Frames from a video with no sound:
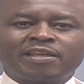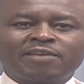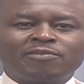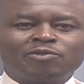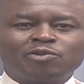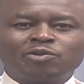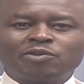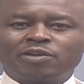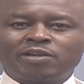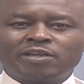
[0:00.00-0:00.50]
They
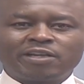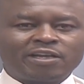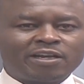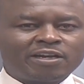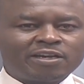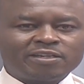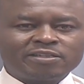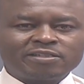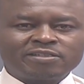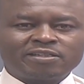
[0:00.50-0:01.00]
have no
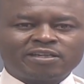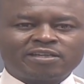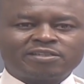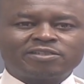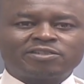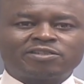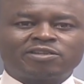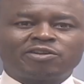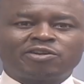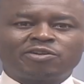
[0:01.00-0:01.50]
clearance,
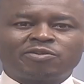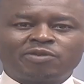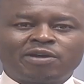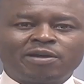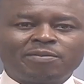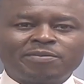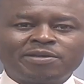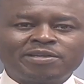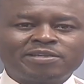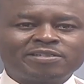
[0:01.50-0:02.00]
as is the
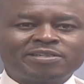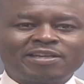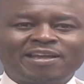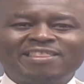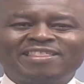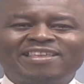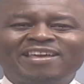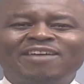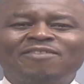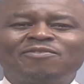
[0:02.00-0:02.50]
requirement,
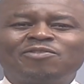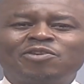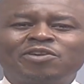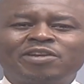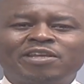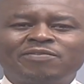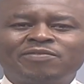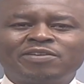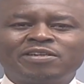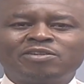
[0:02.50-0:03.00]
and they have
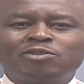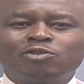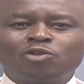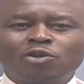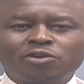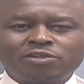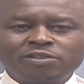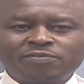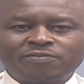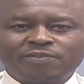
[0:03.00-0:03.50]
not even
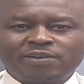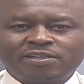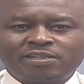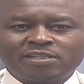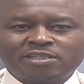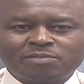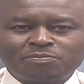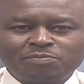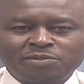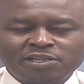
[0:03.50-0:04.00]

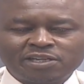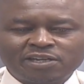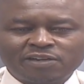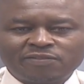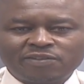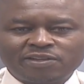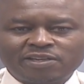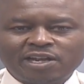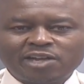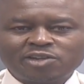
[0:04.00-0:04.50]
notified the Speaker
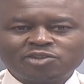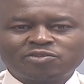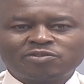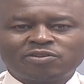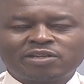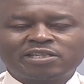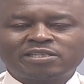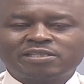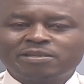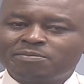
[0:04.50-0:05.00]
of the
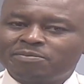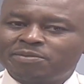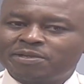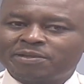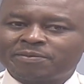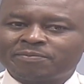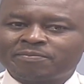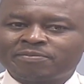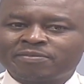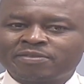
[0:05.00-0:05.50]
National
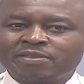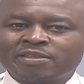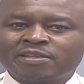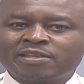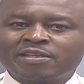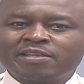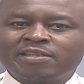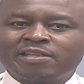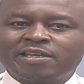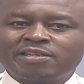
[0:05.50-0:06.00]
Assembly.
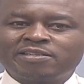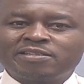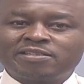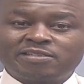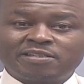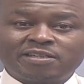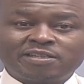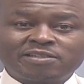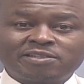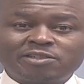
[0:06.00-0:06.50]
They
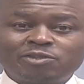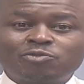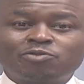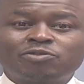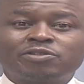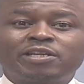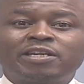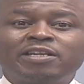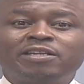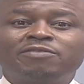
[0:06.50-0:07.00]
insist it
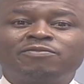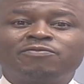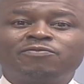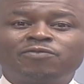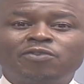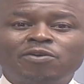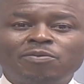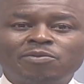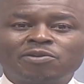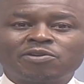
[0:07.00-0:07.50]
was an
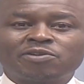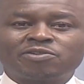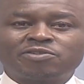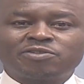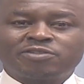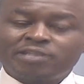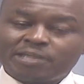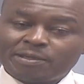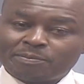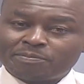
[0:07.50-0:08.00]
informal
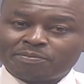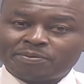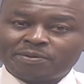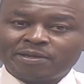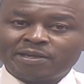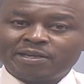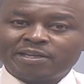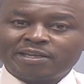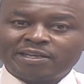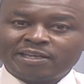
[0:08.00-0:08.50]
trip,
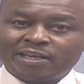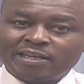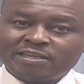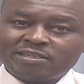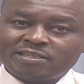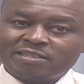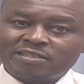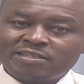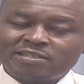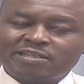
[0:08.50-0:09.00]

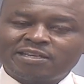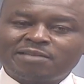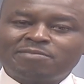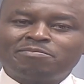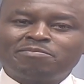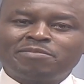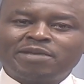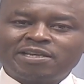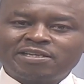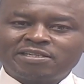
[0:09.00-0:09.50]
yet they
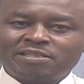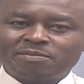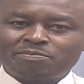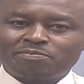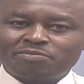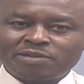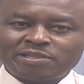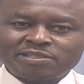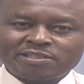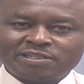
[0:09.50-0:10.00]
met the
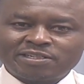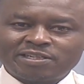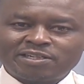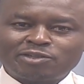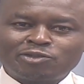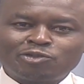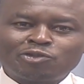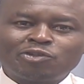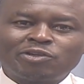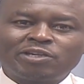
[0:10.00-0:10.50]

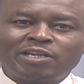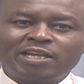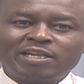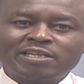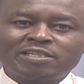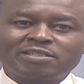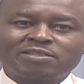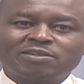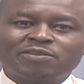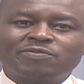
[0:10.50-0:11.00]
President no
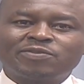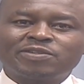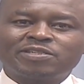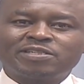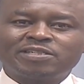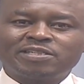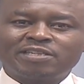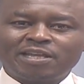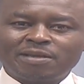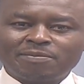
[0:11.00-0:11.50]
less of
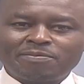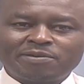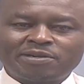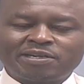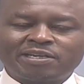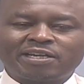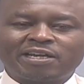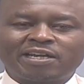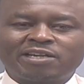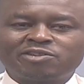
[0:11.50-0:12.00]
this
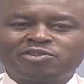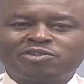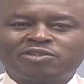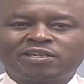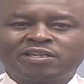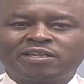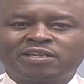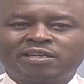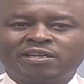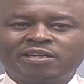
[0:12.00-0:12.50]
neighboring
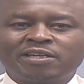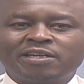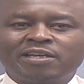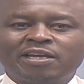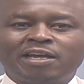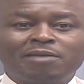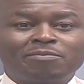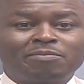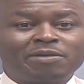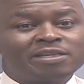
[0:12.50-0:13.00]
country.
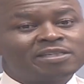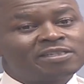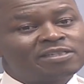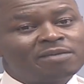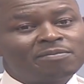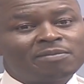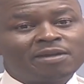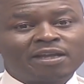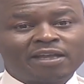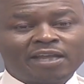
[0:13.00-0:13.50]
And by
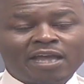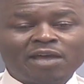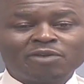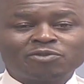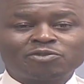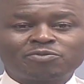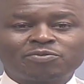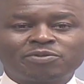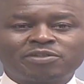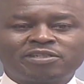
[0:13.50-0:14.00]
some
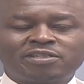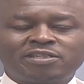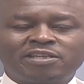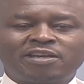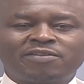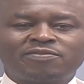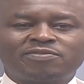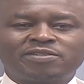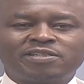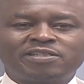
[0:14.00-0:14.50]
accounts, which
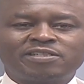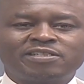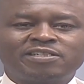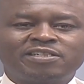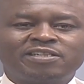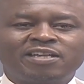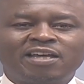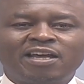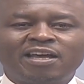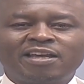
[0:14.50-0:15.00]
they have since
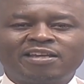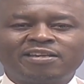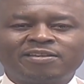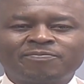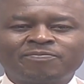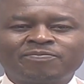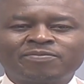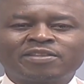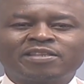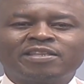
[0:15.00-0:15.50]

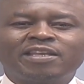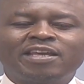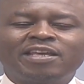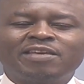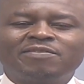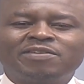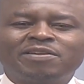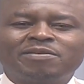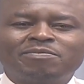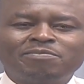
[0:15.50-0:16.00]
denied, they
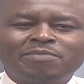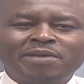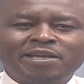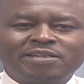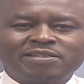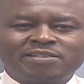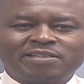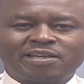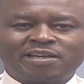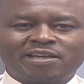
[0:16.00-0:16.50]
even
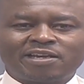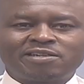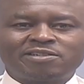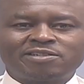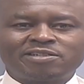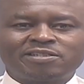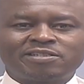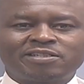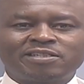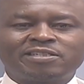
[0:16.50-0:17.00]
met the
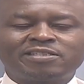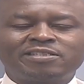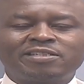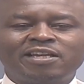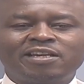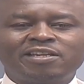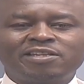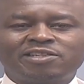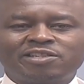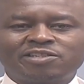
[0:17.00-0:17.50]
country's
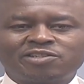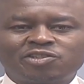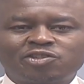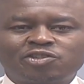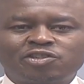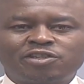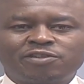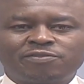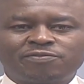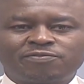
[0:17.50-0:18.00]

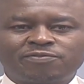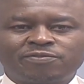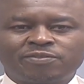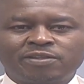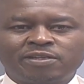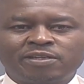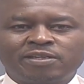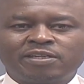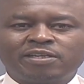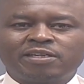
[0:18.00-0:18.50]
intelligence chief.
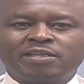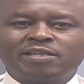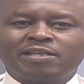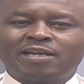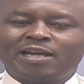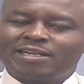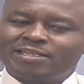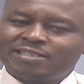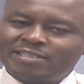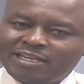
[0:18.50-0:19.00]

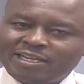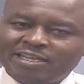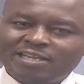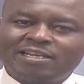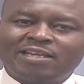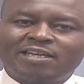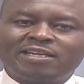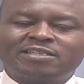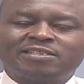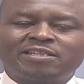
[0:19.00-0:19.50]
A
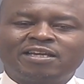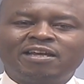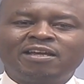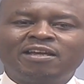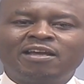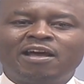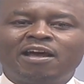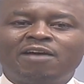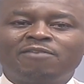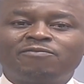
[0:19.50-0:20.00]
day
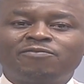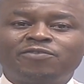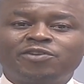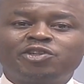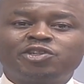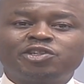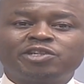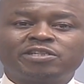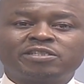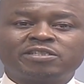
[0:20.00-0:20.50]
later, a
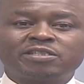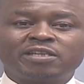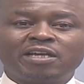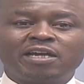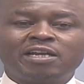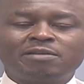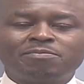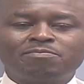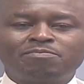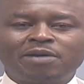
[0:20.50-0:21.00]
vicious
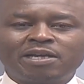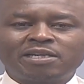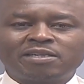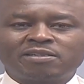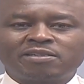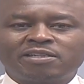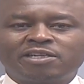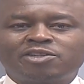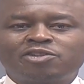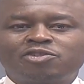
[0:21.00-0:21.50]
gun
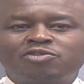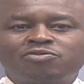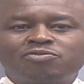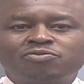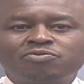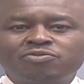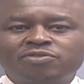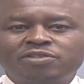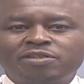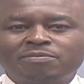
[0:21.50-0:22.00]
battle
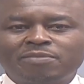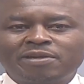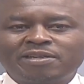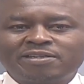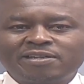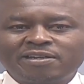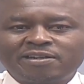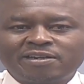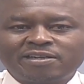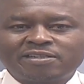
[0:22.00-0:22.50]
ensues in
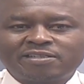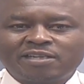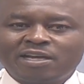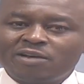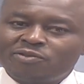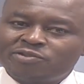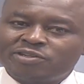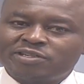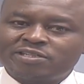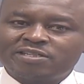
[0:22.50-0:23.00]
Mandera
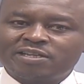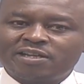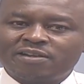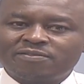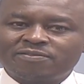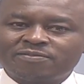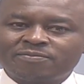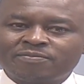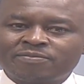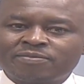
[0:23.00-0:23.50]
town
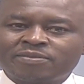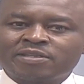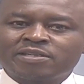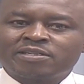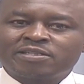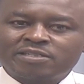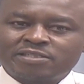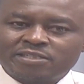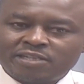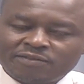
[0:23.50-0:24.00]
itself.
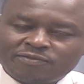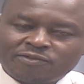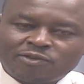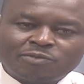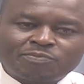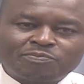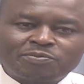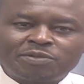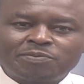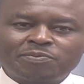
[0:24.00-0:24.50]

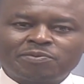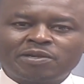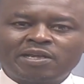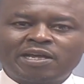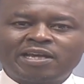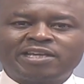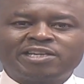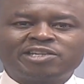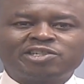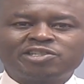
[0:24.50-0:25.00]
Several people
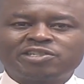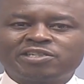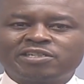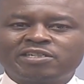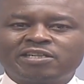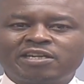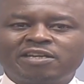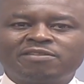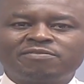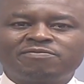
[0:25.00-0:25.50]
are
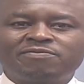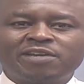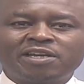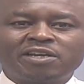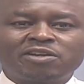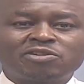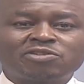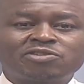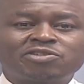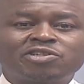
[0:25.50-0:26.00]
injured and
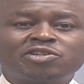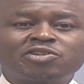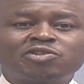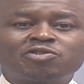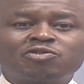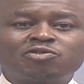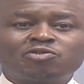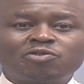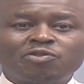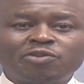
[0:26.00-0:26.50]
vehicles
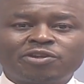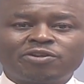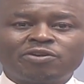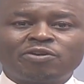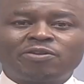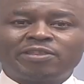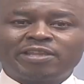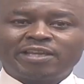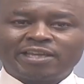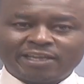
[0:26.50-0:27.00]
destroyed
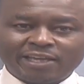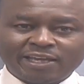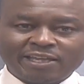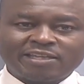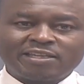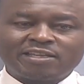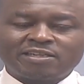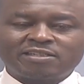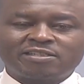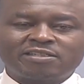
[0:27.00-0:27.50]
on the
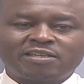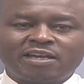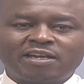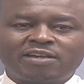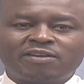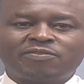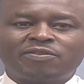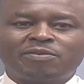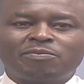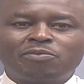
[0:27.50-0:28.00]
Kenyan
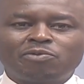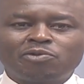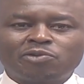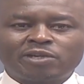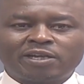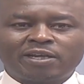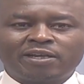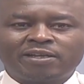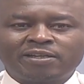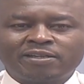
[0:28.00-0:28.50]
side of the
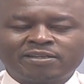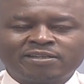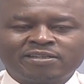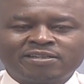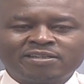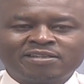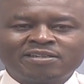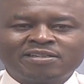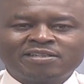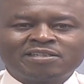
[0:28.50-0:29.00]
border
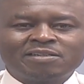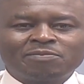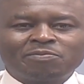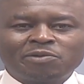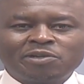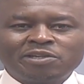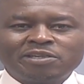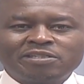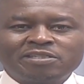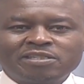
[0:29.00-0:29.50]
the
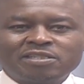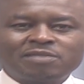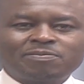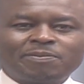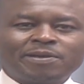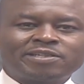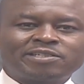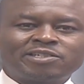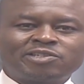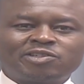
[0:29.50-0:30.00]
police
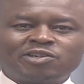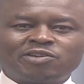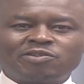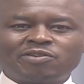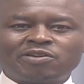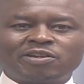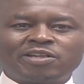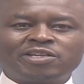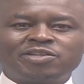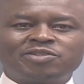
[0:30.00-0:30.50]
inspector
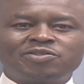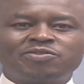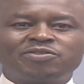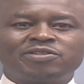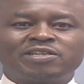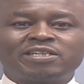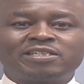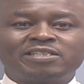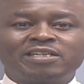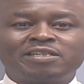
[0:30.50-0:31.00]
general
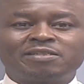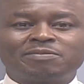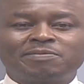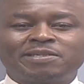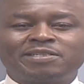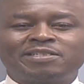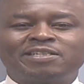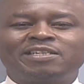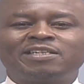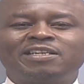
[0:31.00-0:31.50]
issues a
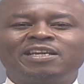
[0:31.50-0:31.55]
statement